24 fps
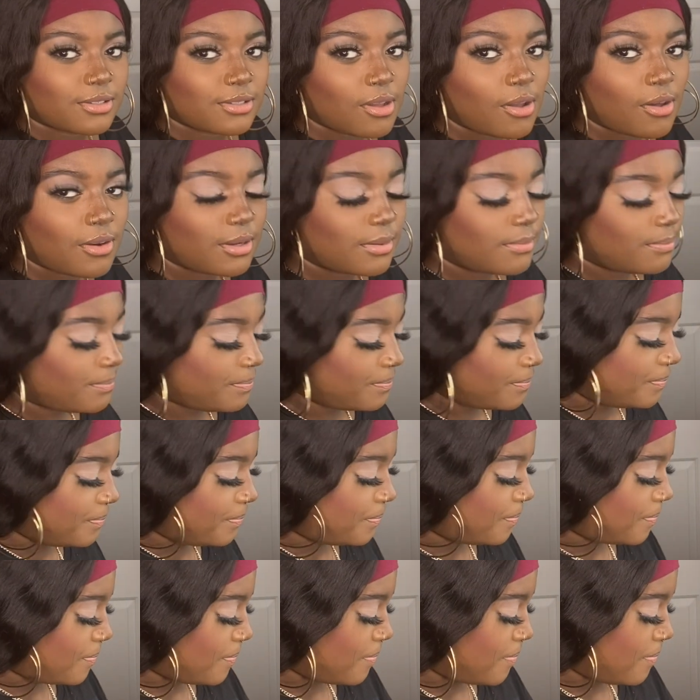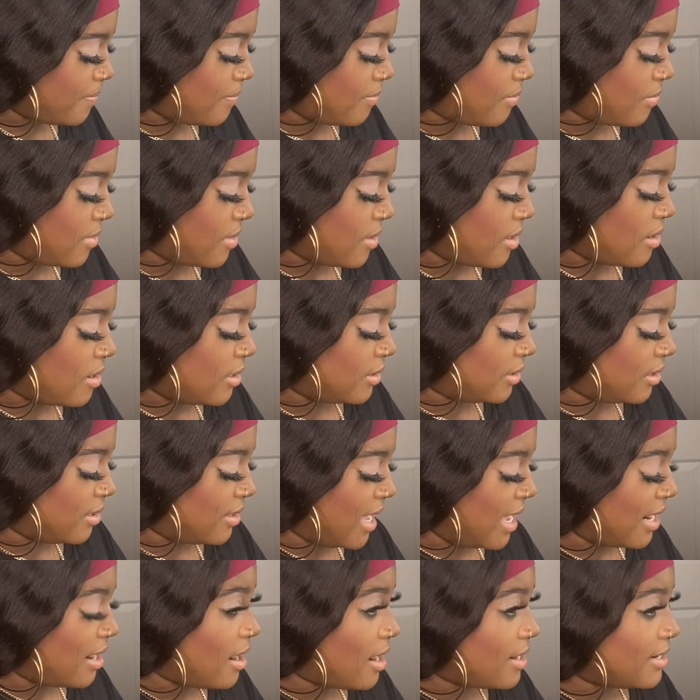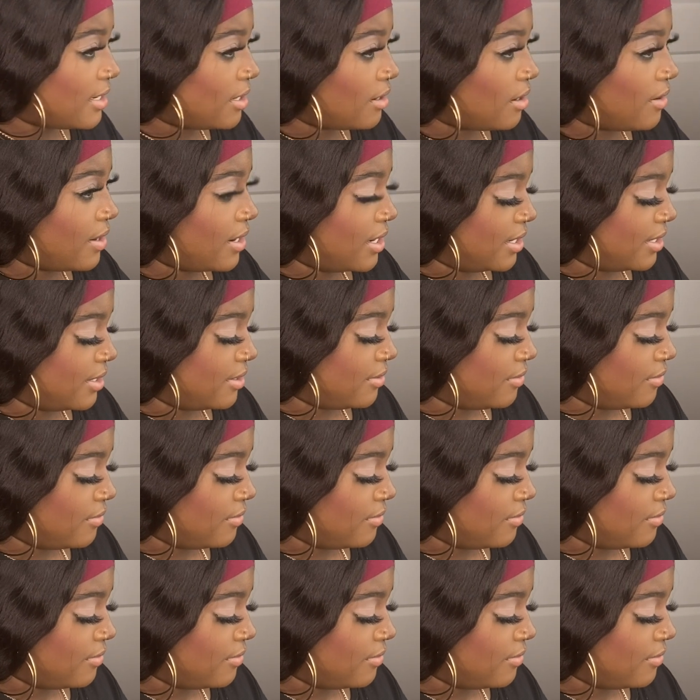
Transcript: on them. So that I did already do.